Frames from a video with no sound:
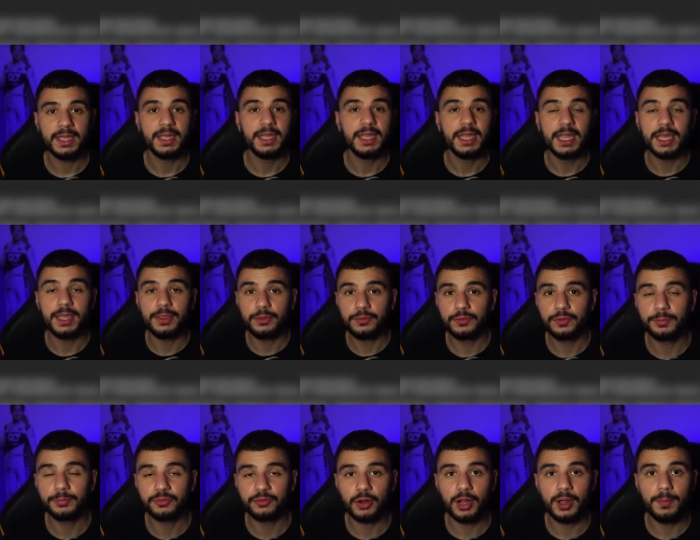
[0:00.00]
Hit the
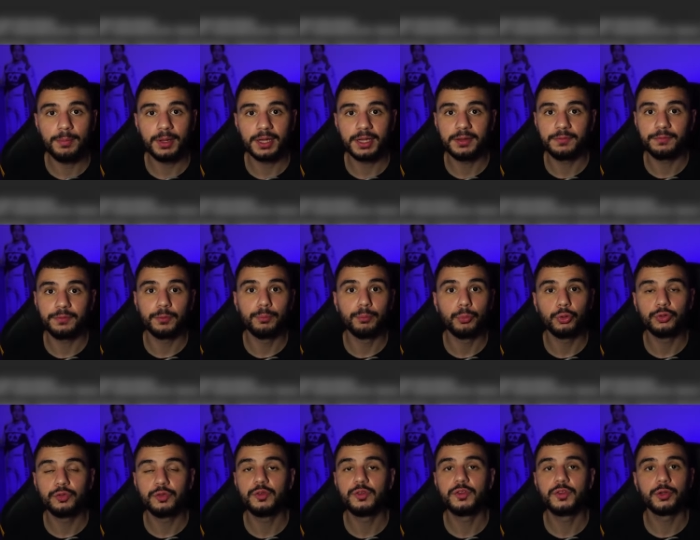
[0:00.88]
subscribe button for more
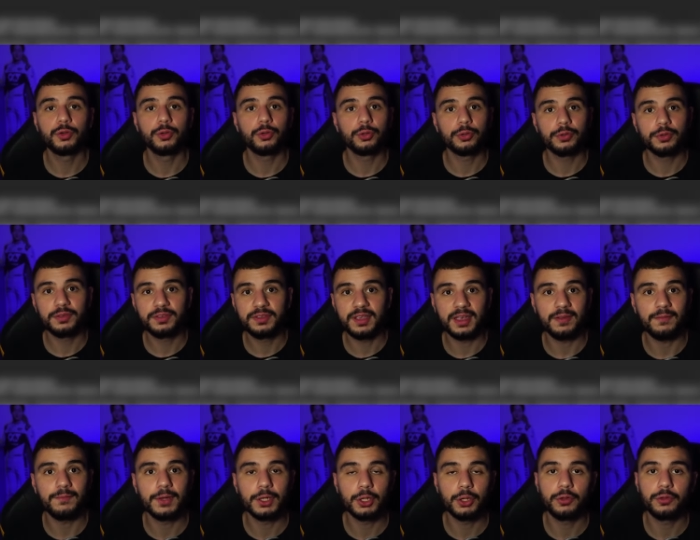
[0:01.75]
tutorials, tech
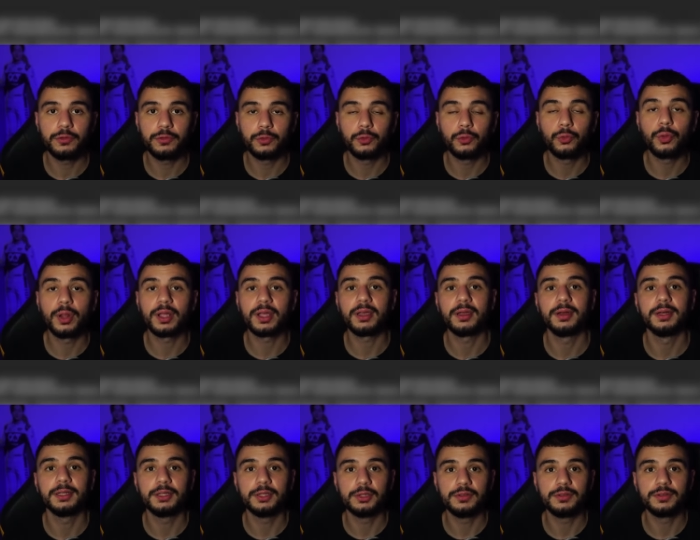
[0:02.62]
videos, and all that kind
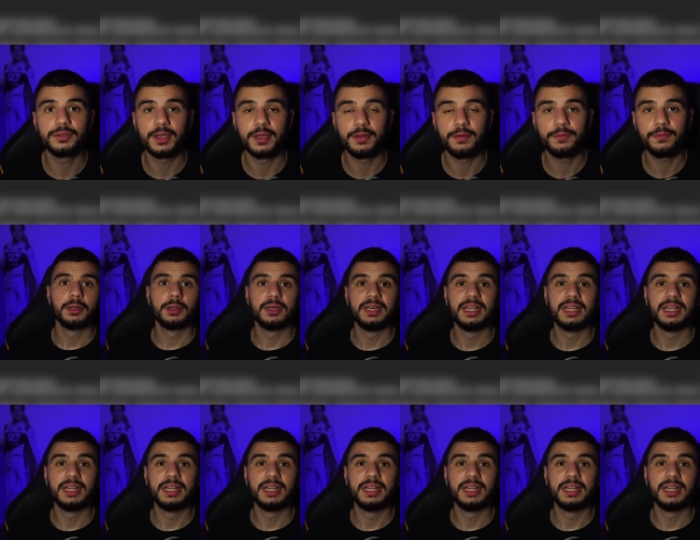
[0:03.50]
of good stuff.